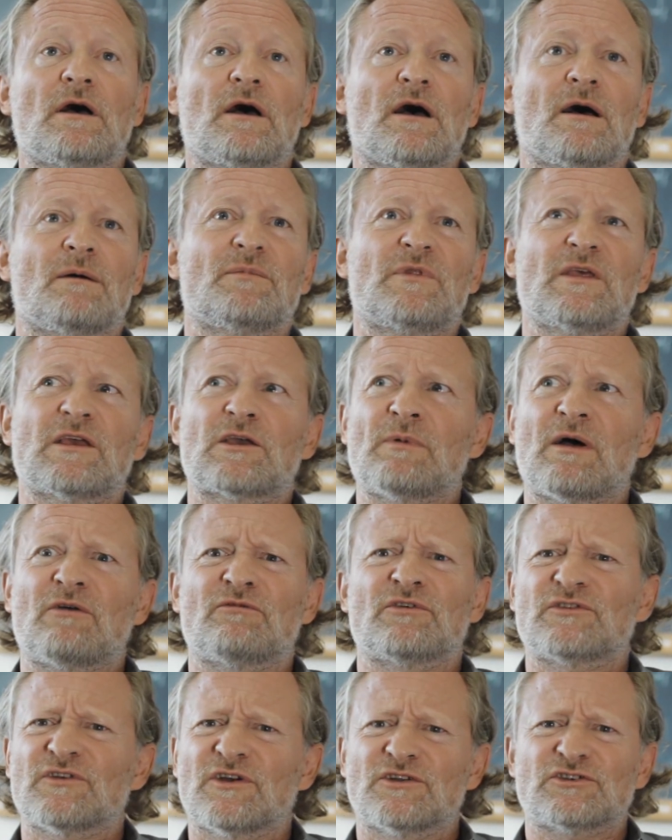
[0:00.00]
Um, think
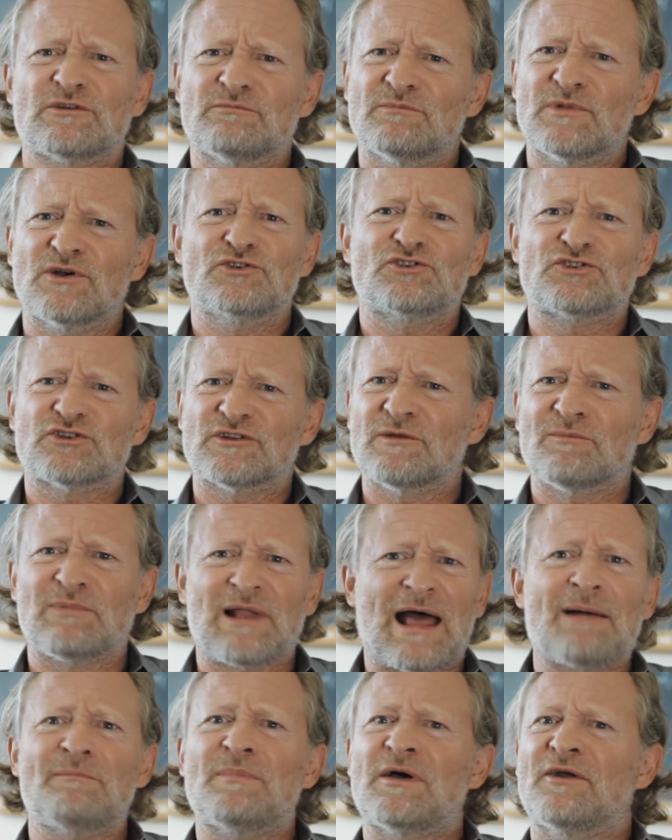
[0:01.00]
about Research in Motion, the
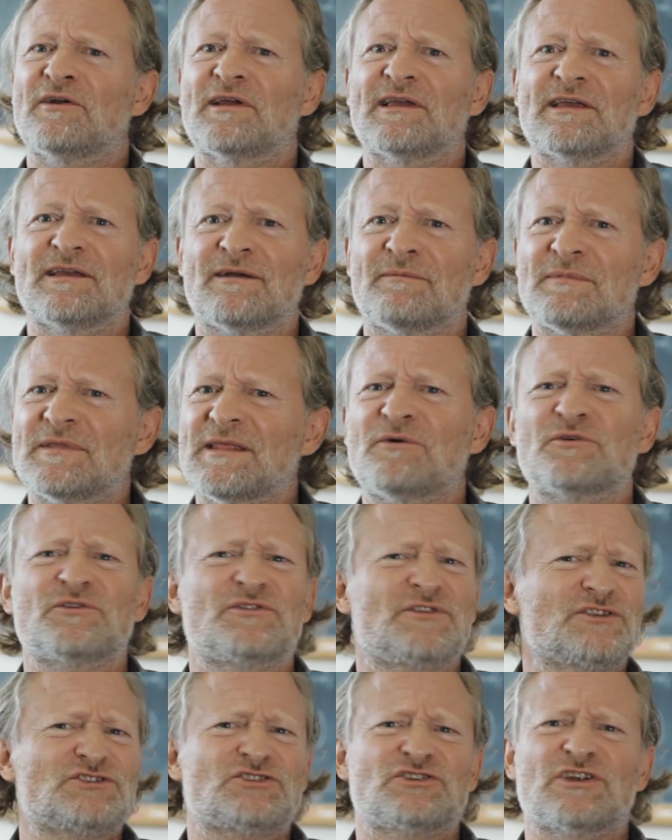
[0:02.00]
BlackBerry. I mean, that
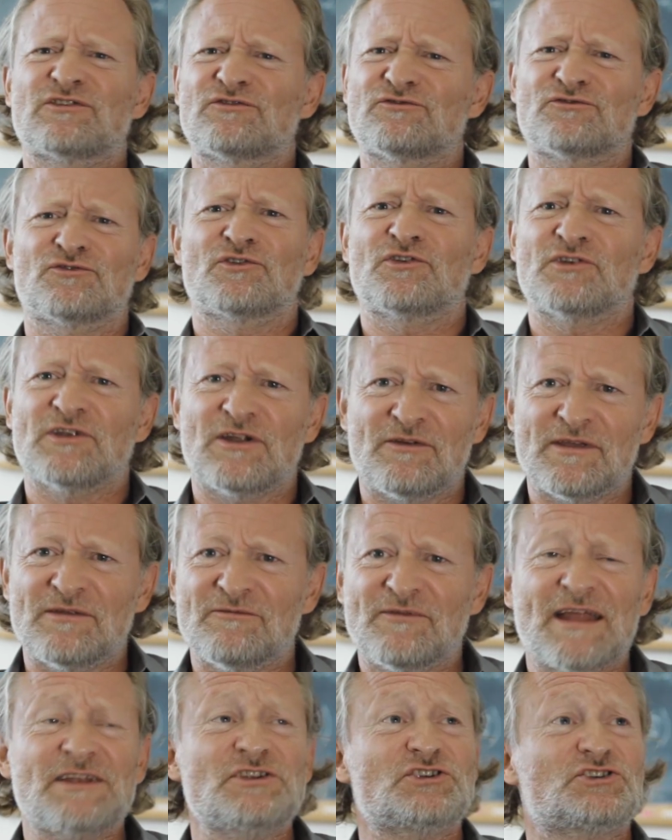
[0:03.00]
was such an extraordinary
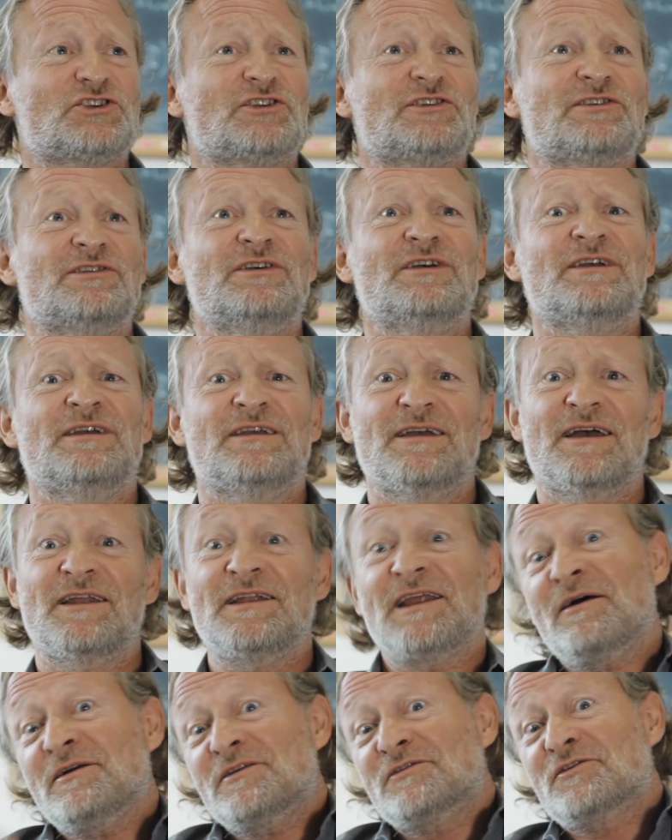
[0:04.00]
invention.
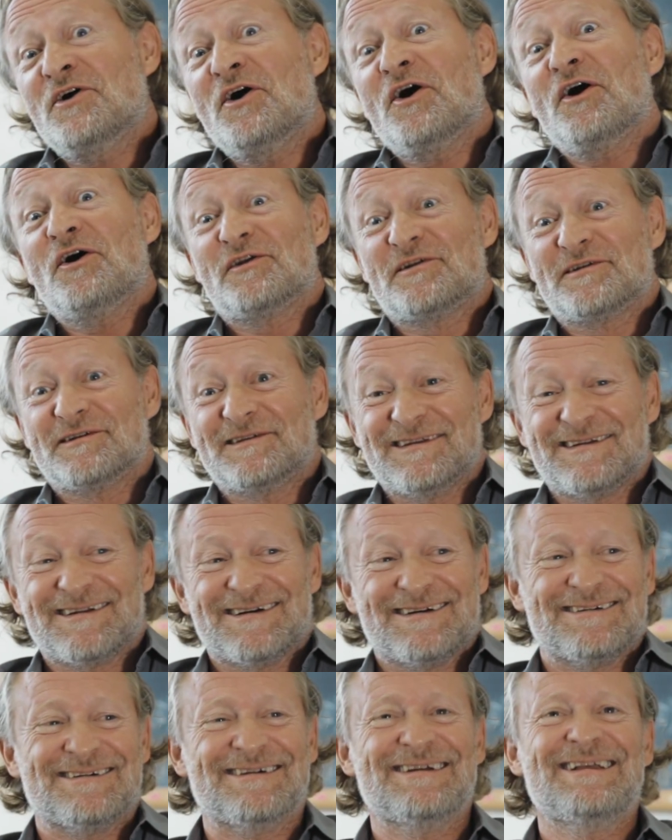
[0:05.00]
And now it's gone, you
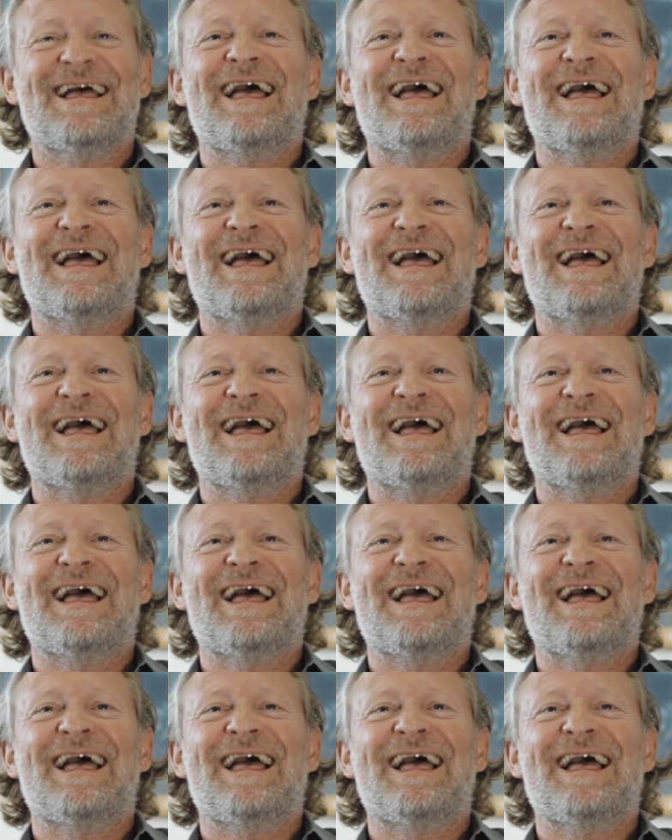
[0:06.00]
know.